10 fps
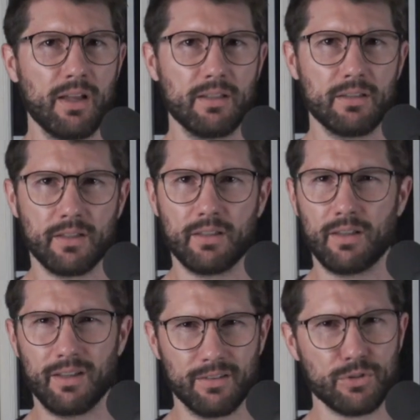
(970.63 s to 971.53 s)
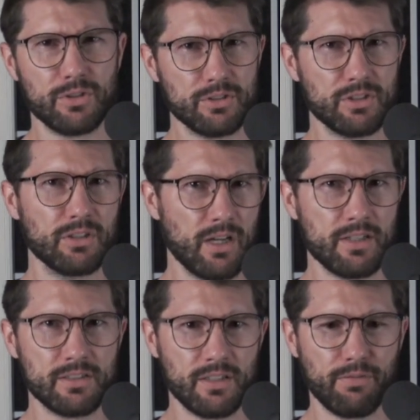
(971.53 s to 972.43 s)
Like, there's just a lot of
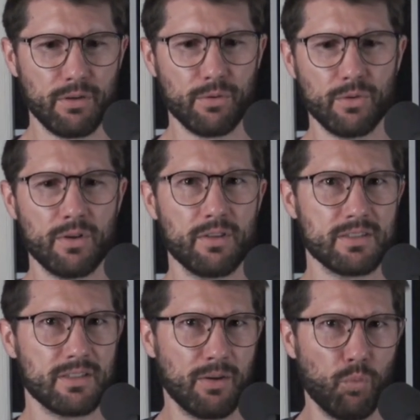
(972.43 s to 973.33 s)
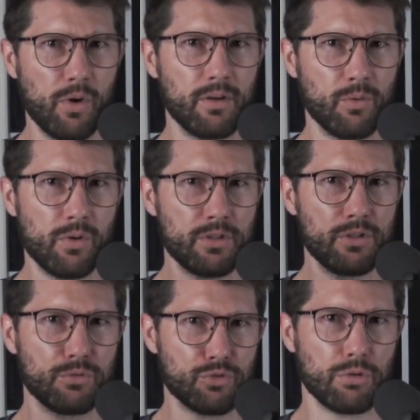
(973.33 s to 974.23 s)
stuff going on that's like, what are
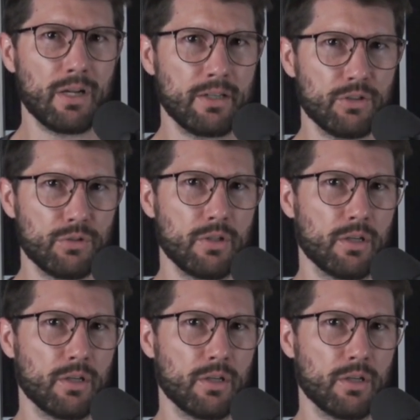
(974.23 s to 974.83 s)
you trying to do here?